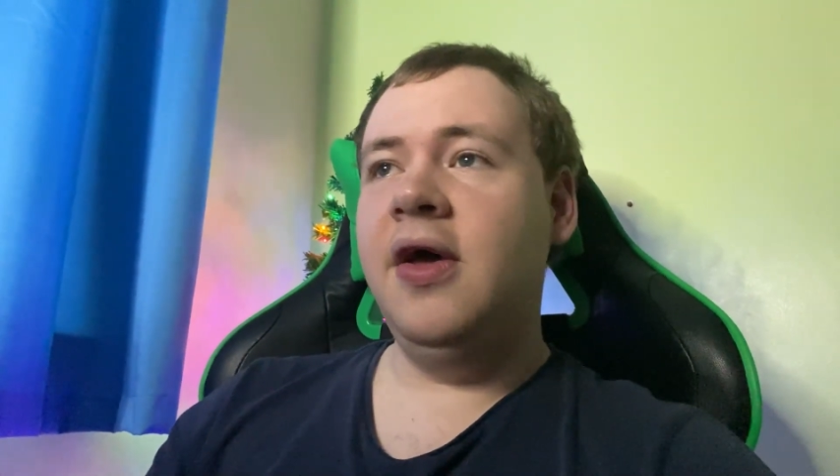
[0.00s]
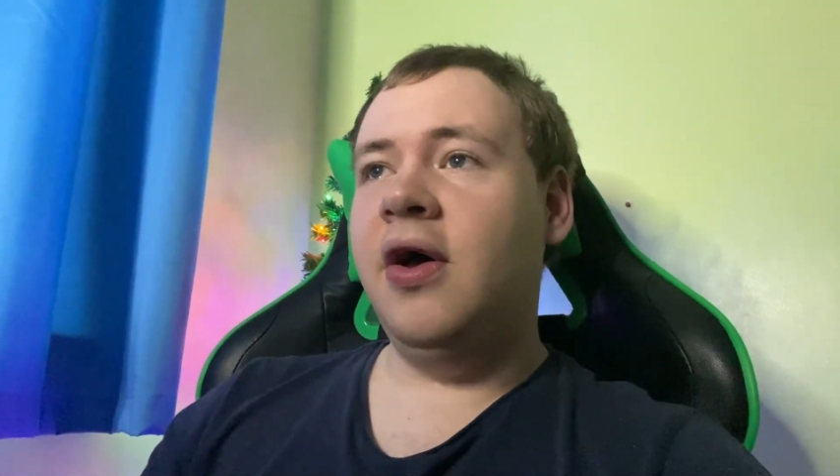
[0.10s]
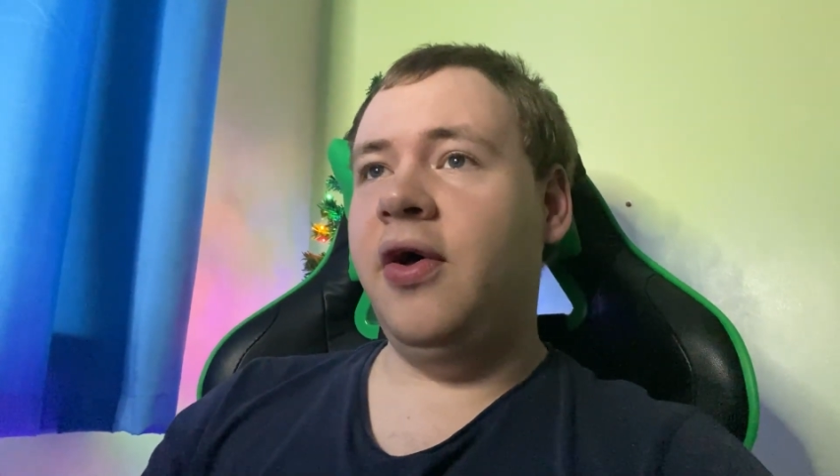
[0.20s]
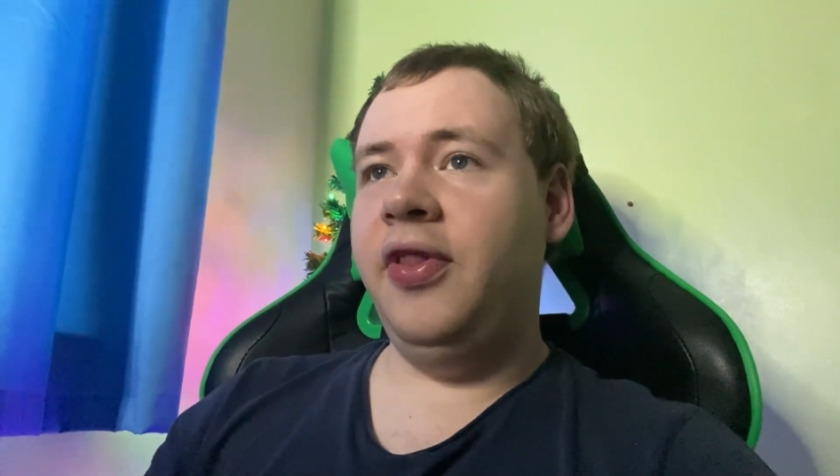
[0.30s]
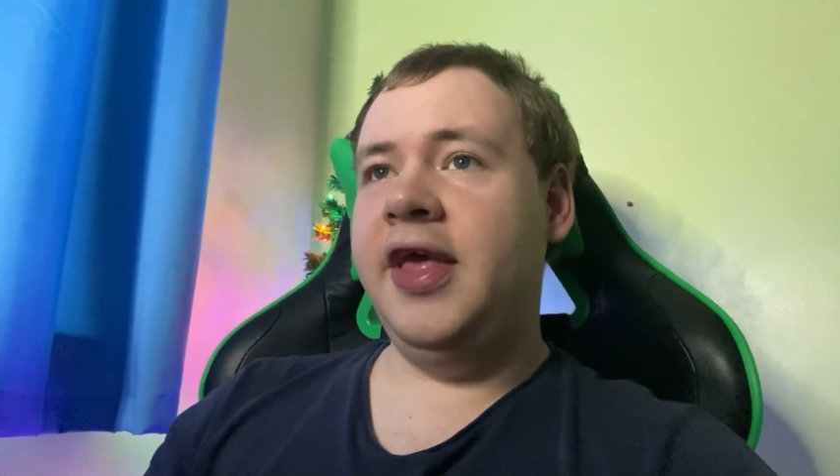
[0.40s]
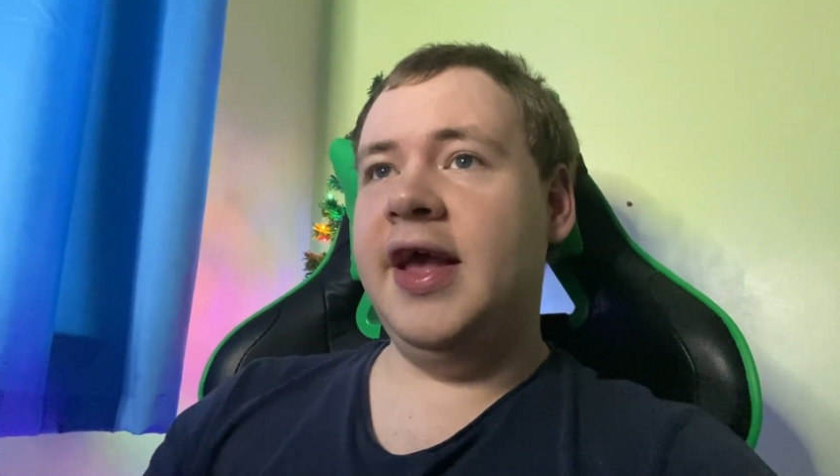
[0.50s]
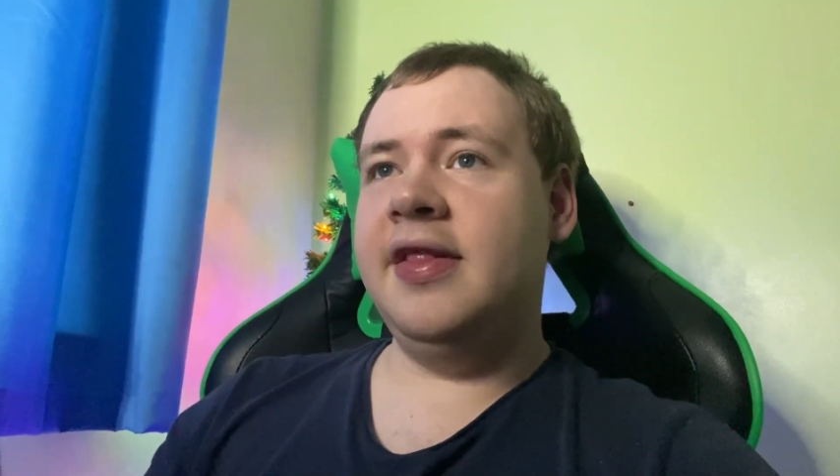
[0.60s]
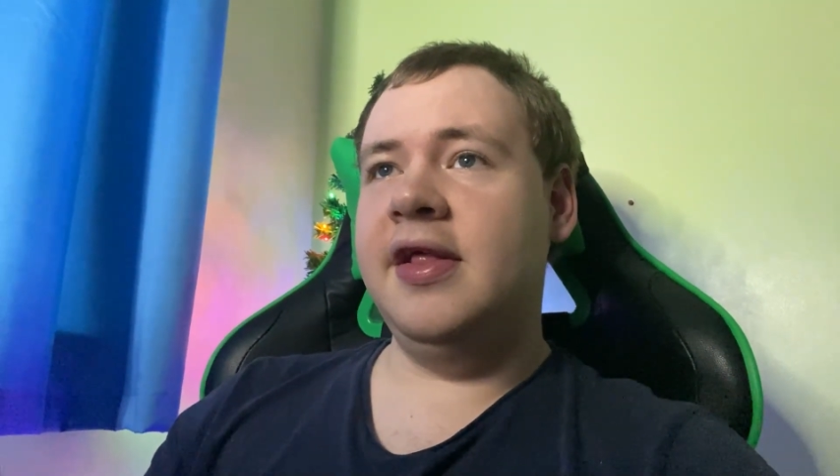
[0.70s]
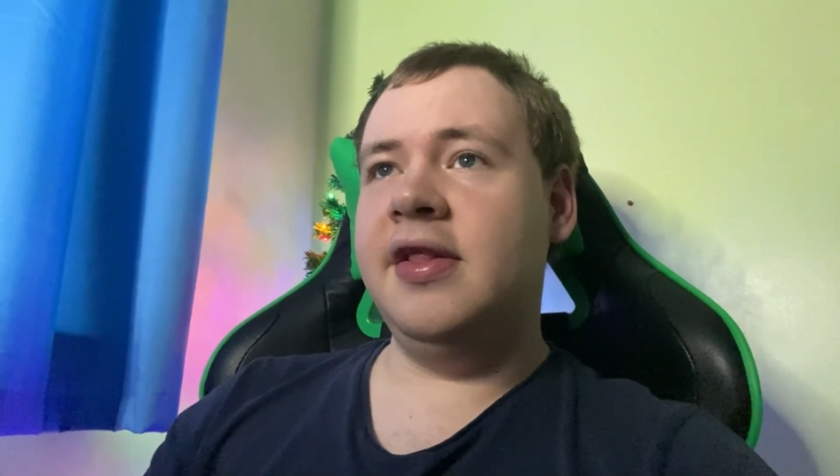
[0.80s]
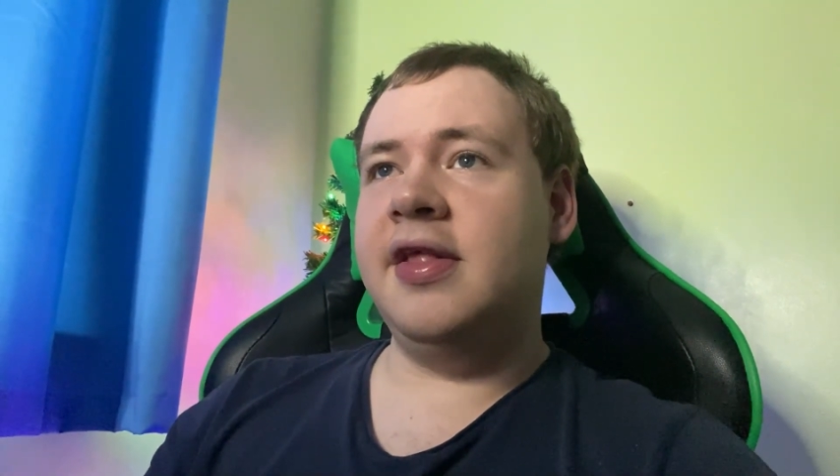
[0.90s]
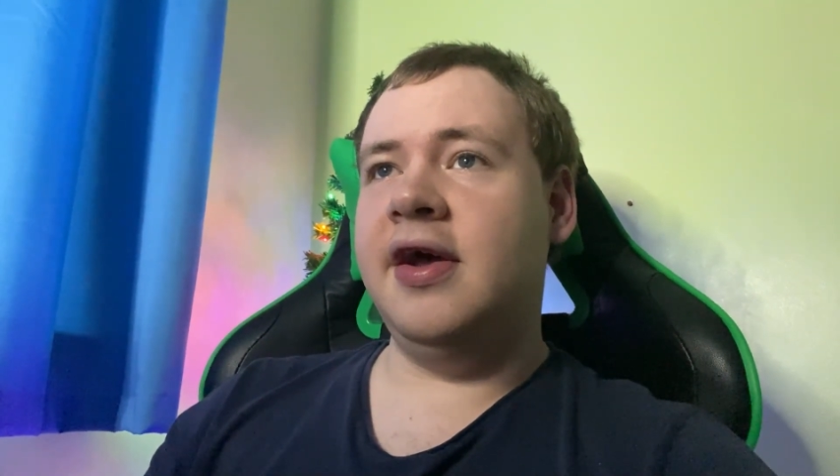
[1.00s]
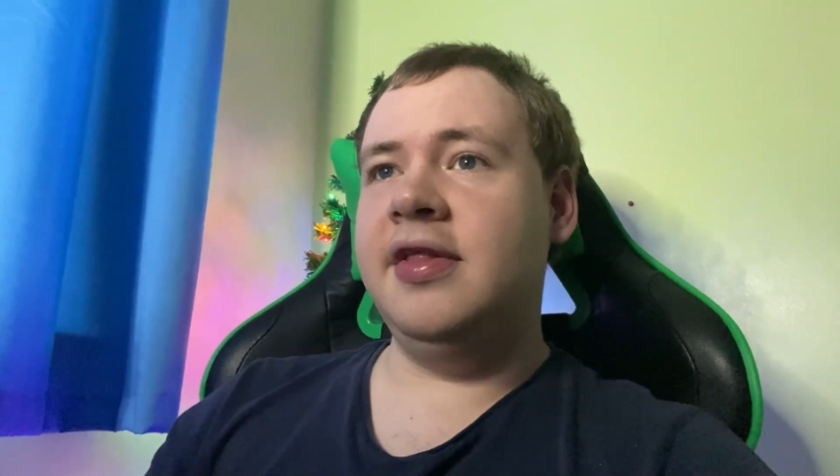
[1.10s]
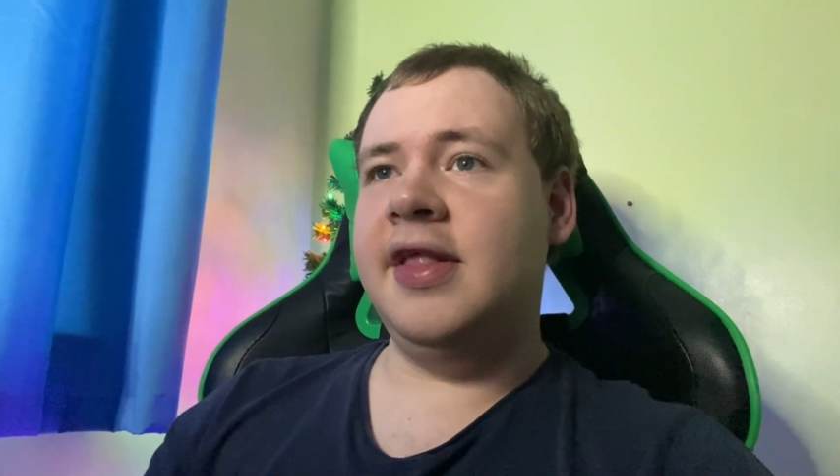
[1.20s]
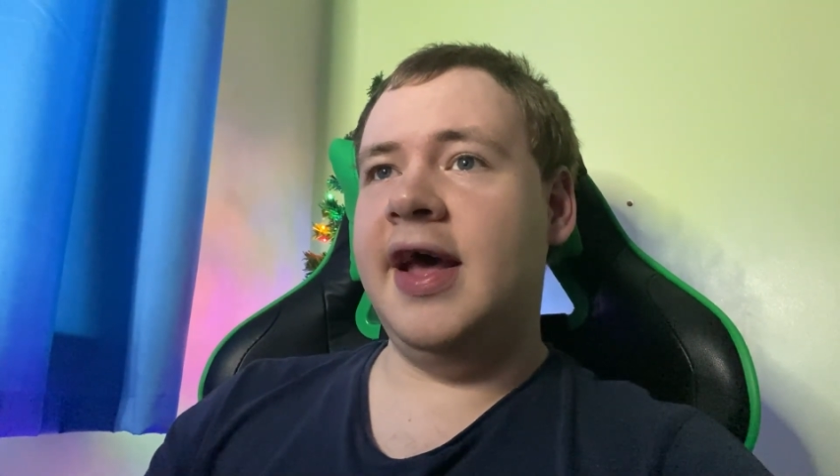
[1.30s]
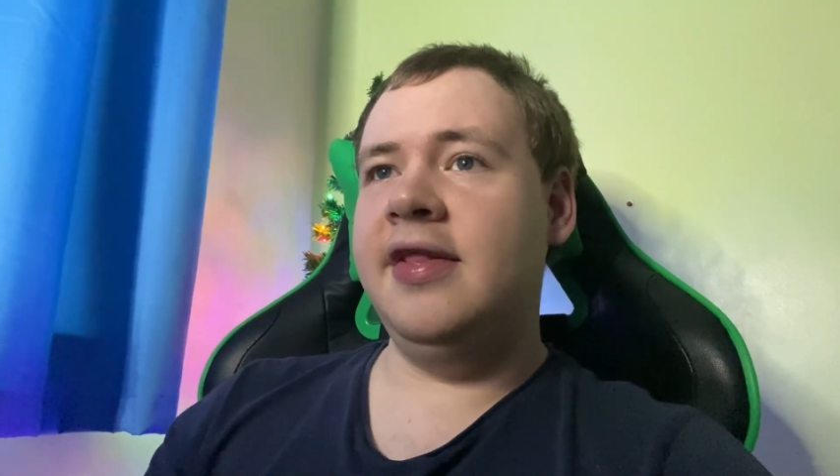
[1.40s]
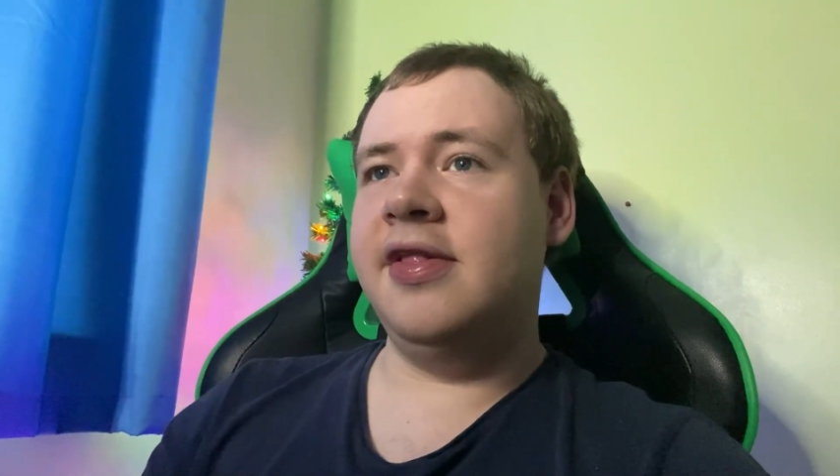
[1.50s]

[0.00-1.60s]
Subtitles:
on the exit of turn 10,